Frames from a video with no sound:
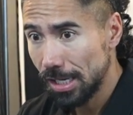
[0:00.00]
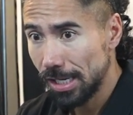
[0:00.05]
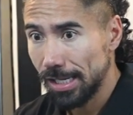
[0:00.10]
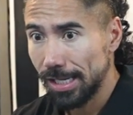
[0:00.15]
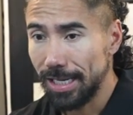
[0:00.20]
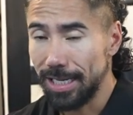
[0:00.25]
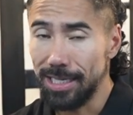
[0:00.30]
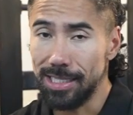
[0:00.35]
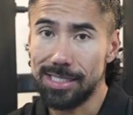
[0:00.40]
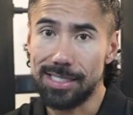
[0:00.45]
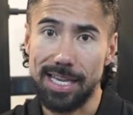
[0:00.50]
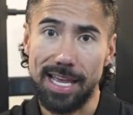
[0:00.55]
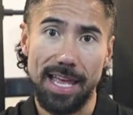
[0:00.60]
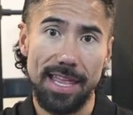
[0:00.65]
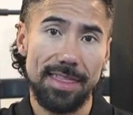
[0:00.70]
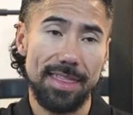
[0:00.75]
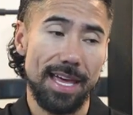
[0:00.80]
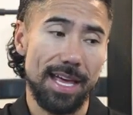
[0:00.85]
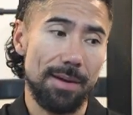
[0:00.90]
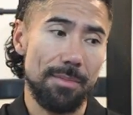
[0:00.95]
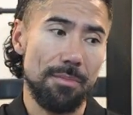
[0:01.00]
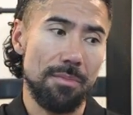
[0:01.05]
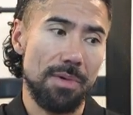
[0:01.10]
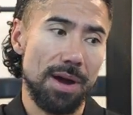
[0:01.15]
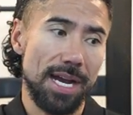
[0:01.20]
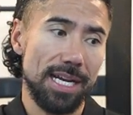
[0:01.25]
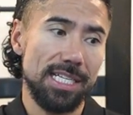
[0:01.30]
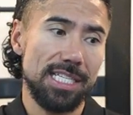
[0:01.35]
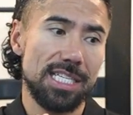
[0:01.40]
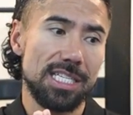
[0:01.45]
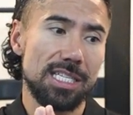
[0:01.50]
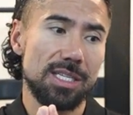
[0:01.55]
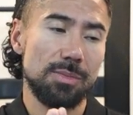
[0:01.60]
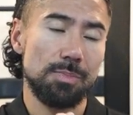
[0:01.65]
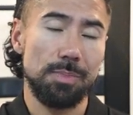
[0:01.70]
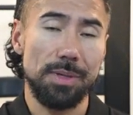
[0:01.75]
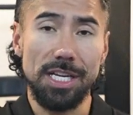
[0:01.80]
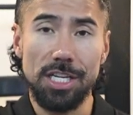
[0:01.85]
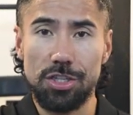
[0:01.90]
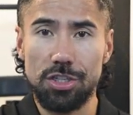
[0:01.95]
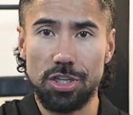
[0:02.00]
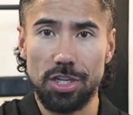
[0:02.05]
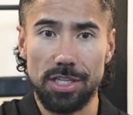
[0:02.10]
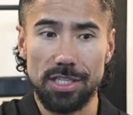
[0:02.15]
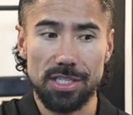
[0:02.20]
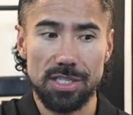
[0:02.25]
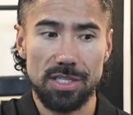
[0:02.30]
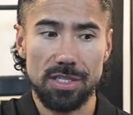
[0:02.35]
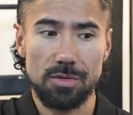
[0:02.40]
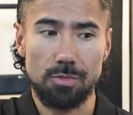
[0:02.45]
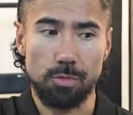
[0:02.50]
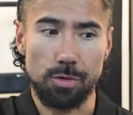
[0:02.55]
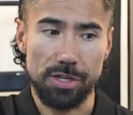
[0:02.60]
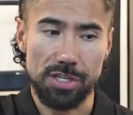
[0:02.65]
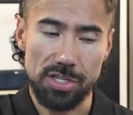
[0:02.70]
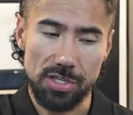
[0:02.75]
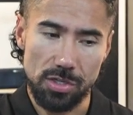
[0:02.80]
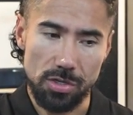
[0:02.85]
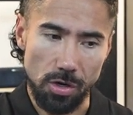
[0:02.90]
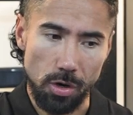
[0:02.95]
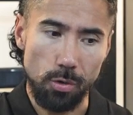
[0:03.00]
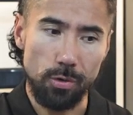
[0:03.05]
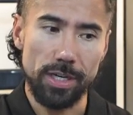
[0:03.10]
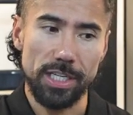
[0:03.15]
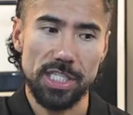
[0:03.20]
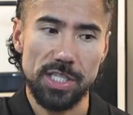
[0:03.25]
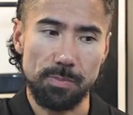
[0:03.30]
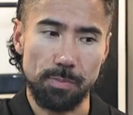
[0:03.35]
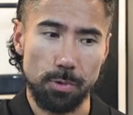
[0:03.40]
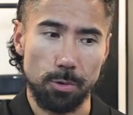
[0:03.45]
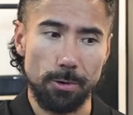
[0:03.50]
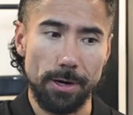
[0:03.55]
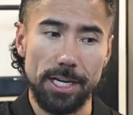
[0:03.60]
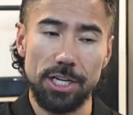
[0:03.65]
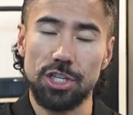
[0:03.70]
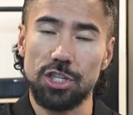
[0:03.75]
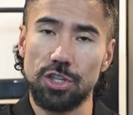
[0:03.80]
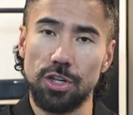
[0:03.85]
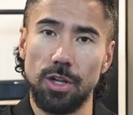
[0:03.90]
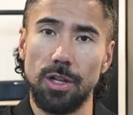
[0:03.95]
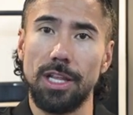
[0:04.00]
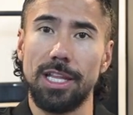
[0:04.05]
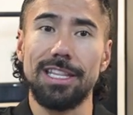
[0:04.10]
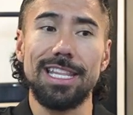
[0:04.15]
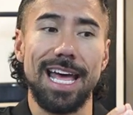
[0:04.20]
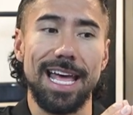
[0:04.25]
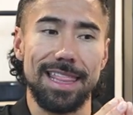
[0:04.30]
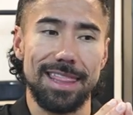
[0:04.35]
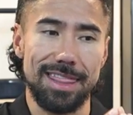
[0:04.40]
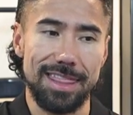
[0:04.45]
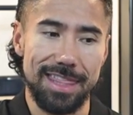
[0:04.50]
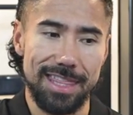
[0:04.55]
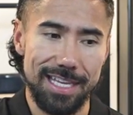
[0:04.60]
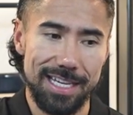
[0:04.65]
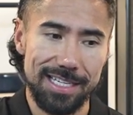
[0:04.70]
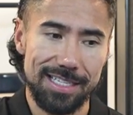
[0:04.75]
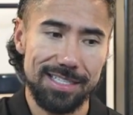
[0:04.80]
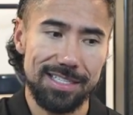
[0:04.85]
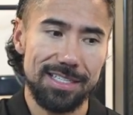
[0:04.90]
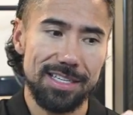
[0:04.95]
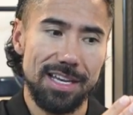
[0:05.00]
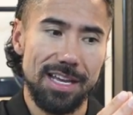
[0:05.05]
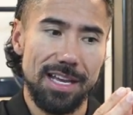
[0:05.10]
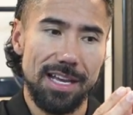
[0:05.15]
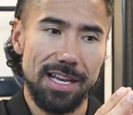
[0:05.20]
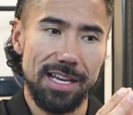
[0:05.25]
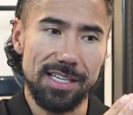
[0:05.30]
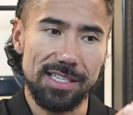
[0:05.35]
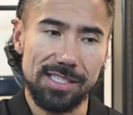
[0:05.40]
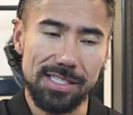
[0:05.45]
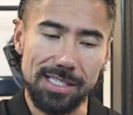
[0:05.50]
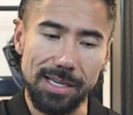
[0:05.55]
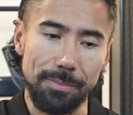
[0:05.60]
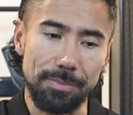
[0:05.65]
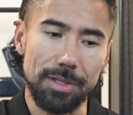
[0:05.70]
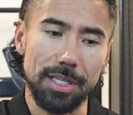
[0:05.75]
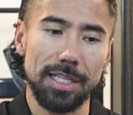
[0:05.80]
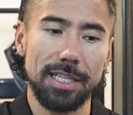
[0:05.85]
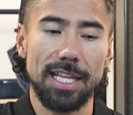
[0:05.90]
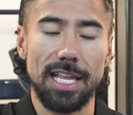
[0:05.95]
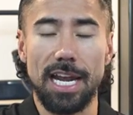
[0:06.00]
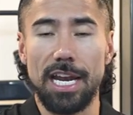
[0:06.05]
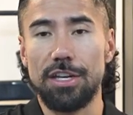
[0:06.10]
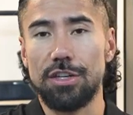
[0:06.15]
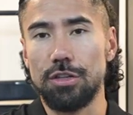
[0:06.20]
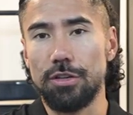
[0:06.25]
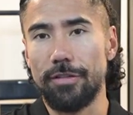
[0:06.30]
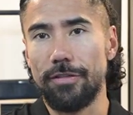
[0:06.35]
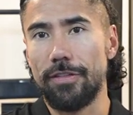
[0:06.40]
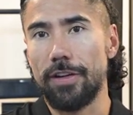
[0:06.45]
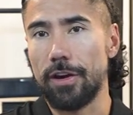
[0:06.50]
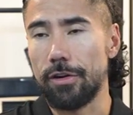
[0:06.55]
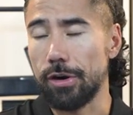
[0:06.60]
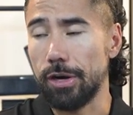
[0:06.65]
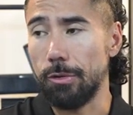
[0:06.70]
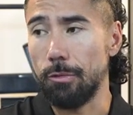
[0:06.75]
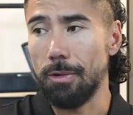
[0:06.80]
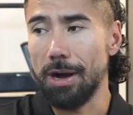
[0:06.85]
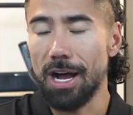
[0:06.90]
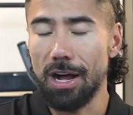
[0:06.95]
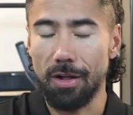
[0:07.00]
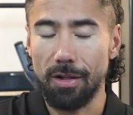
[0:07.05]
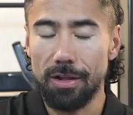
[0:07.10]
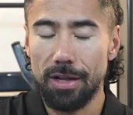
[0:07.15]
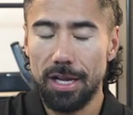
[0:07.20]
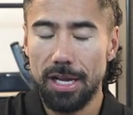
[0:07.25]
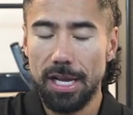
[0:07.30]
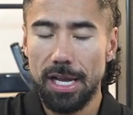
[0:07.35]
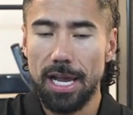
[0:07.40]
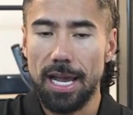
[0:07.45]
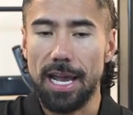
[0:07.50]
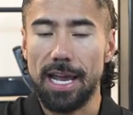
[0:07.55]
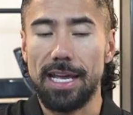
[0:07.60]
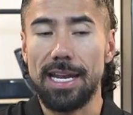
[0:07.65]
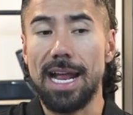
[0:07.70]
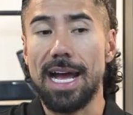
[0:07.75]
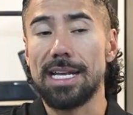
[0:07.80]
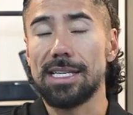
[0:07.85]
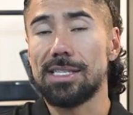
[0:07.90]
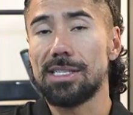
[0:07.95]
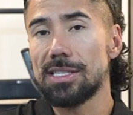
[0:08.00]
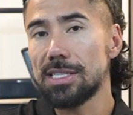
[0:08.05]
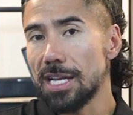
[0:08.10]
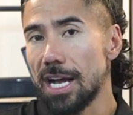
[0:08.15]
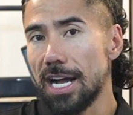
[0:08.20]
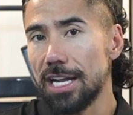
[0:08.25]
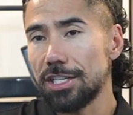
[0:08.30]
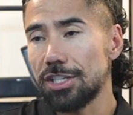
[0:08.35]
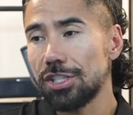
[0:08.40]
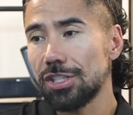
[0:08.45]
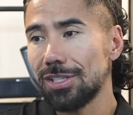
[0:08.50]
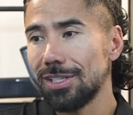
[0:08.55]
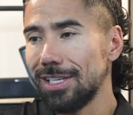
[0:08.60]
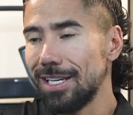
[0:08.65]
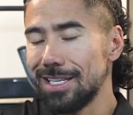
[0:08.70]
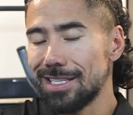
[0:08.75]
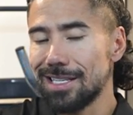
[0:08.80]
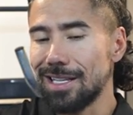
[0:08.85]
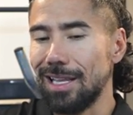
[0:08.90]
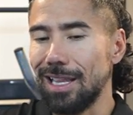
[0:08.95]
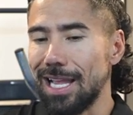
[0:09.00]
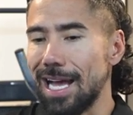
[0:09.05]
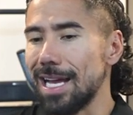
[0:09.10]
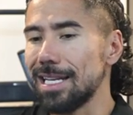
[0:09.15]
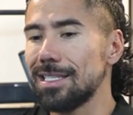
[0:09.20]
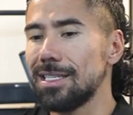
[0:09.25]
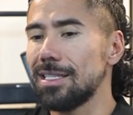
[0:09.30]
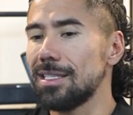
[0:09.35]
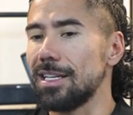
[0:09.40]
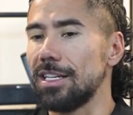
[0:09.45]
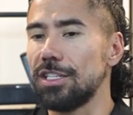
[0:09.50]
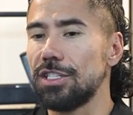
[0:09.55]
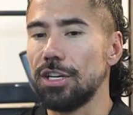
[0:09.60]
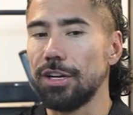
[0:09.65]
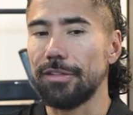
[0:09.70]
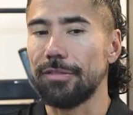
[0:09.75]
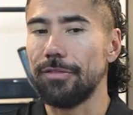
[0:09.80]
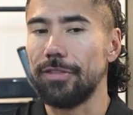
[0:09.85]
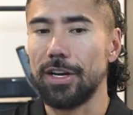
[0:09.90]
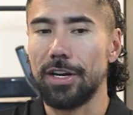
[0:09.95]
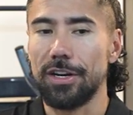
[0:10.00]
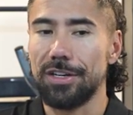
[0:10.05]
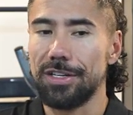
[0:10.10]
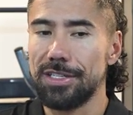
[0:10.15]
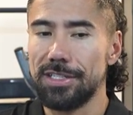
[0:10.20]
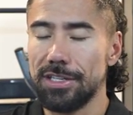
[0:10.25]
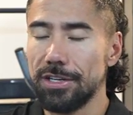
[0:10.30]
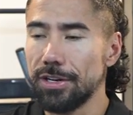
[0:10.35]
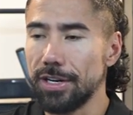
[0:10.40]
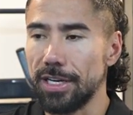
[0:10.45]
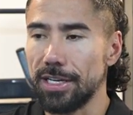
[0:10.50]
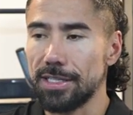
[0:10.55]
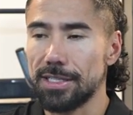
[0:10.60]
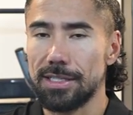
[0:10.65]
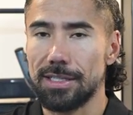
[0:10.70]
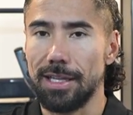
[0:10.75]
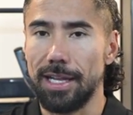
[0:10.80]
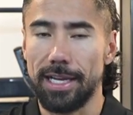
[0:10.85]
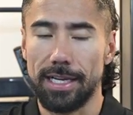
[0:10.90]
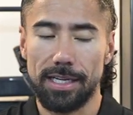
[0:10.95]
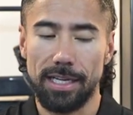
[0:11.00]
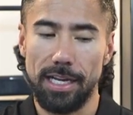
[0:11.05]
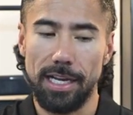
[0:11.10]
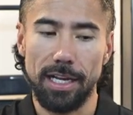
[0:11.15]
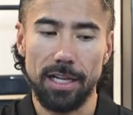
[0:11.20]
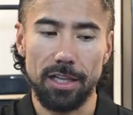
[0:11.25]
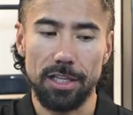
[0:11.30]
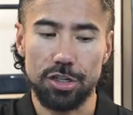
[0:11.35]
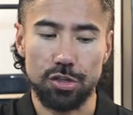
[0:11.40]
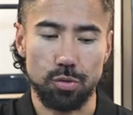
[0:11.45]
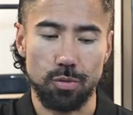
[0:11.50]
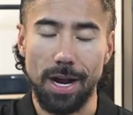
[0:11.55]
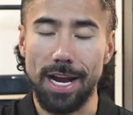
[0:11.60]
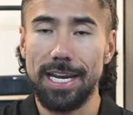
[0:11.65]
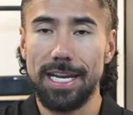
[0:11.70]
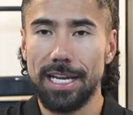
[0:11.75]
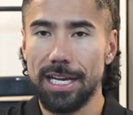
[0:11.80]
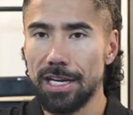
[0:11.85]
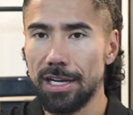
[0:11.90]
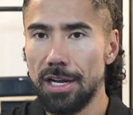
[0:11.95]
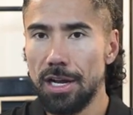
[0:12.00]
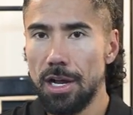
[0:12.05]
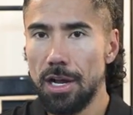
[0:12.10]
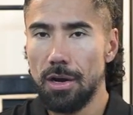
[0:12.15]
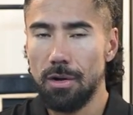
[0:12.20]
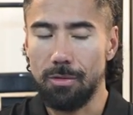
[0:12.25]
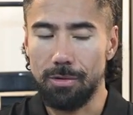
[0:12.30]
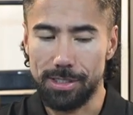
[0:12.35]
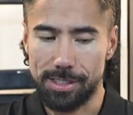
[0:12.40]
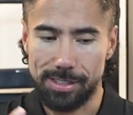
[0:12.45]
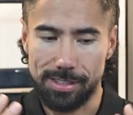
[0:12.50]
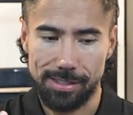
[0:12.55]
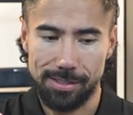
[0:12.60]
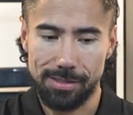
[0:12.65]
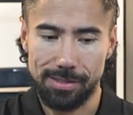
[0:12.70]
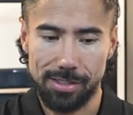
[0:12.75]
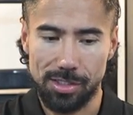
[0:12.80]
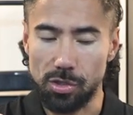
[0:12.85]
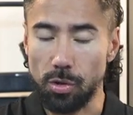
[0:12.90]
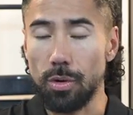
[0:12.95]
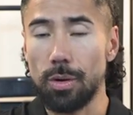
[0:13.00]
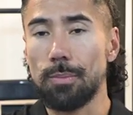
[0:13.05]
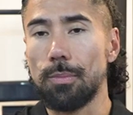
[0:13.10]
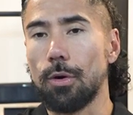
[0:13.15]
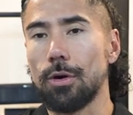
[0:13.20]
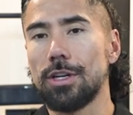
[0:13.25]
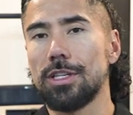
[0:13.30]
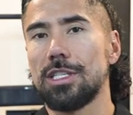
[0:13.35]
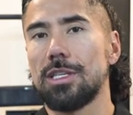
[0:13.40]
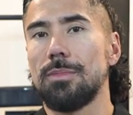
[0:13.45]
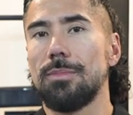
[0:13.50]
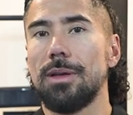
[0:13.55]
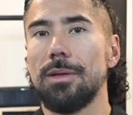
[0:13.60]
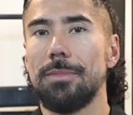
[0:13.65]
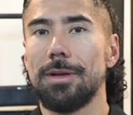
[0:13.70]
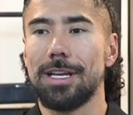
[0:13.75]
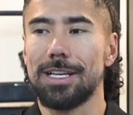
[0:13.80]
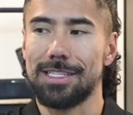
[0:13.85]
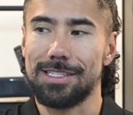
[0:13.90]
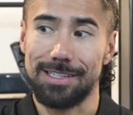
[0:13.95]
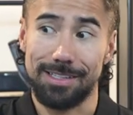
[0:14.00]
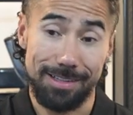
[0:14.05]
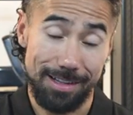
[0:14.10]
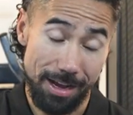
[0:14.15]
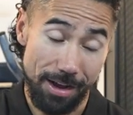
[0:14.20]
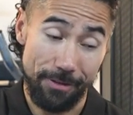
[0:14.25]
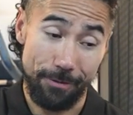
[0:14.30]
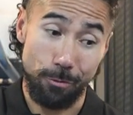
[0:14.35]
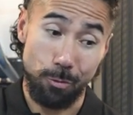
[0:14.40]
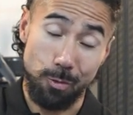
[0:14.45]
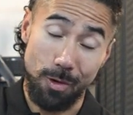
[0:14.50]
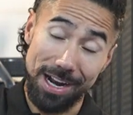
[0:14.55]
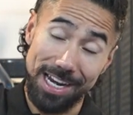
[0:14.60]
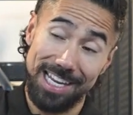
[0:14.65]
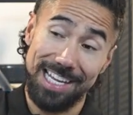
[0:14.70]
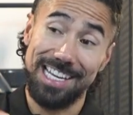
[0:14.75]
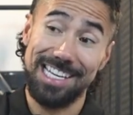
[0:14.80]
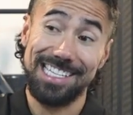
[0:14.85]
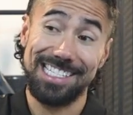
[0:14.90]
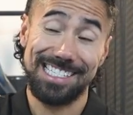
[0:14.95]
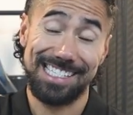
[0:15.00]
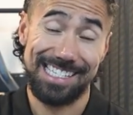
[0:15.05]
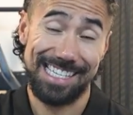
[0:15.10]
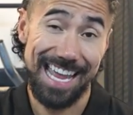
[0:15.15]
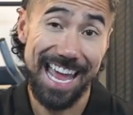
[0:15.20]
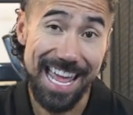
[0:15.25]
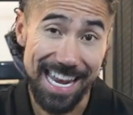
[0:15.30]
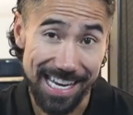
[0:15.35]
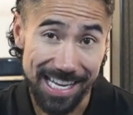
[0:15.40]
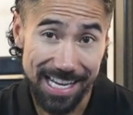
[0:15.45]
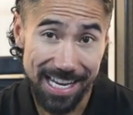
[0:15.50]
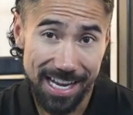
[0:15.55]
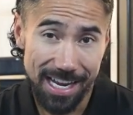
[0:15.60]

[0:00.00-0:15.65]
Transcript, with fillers: He said that my speeches were so inspirational and that this is something that I do very well. And as such, his classes I took very serious. Like English writing was so important to me because of what he said.